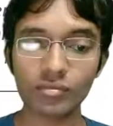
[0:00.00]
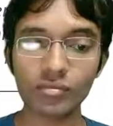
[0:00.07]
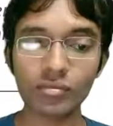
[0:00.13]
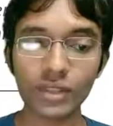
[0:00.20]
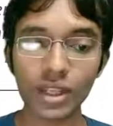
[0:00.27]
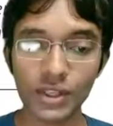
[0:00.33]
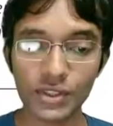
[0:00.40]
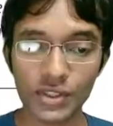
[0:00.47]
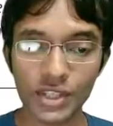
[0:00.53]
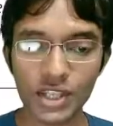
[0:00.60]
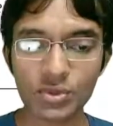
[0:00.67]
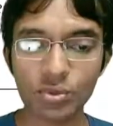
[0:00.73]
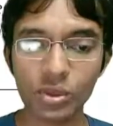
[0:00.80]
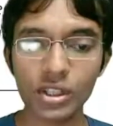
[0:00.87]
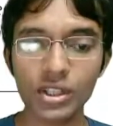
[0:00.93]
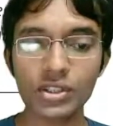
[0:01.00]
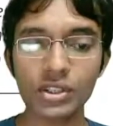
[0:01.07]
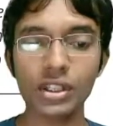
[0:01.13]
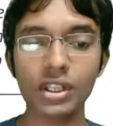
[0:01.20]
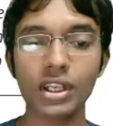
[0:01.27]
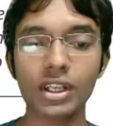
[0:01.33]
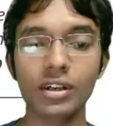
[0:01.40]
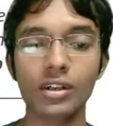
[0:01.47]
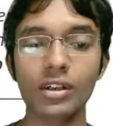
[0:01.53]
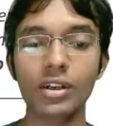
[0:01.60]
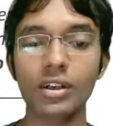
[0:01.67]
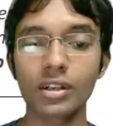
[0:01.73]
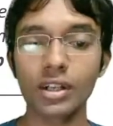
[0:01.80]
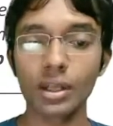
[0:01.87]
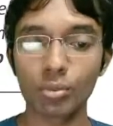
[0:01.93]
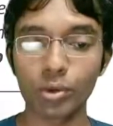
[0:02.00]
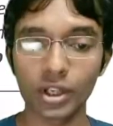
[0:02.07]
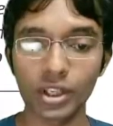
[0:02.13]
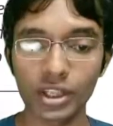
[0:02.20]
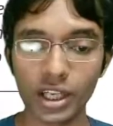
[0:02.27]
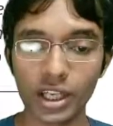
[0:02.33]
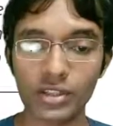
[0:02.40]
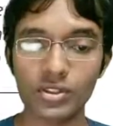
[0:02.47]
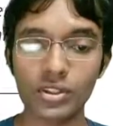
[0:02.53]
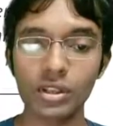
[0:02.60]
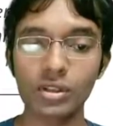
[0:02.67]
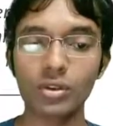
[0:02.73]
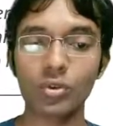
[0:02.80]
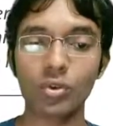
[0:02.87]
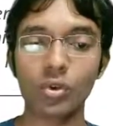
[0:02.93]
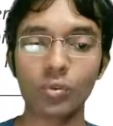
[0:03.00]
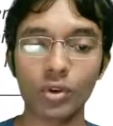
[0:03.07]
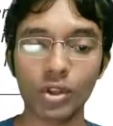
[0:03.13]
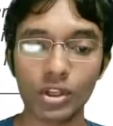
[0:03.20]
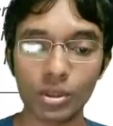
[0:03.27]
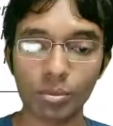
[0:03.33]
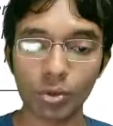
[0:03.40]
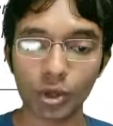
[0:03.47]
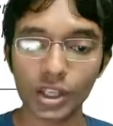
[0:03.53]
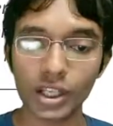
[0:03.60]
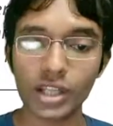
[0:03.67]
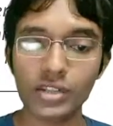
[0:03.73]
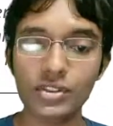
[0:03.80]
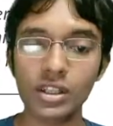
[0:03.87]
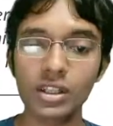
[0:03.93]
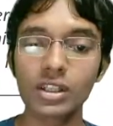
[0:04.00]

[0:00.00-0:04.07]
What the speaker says: STS will return here the temporary credential, role for the temporary credential,